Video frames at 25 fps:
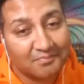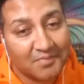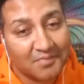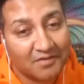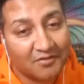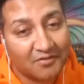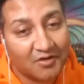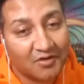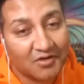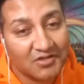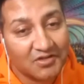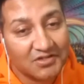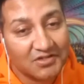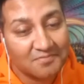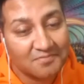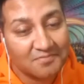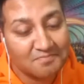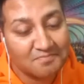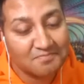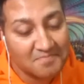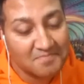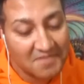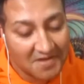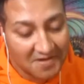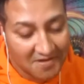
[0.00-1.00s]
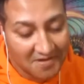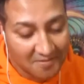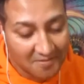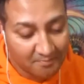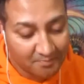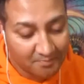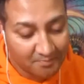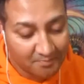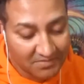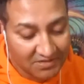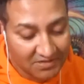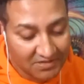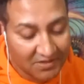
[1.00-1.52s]
I've got some
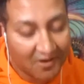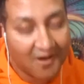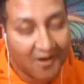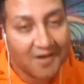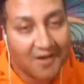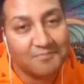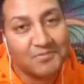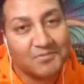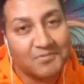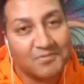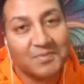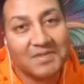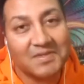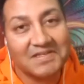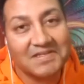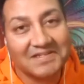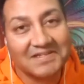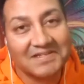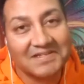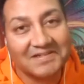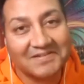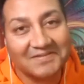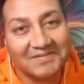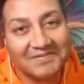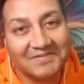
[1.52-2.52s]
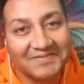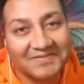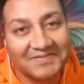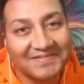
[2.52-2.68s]
time to myself.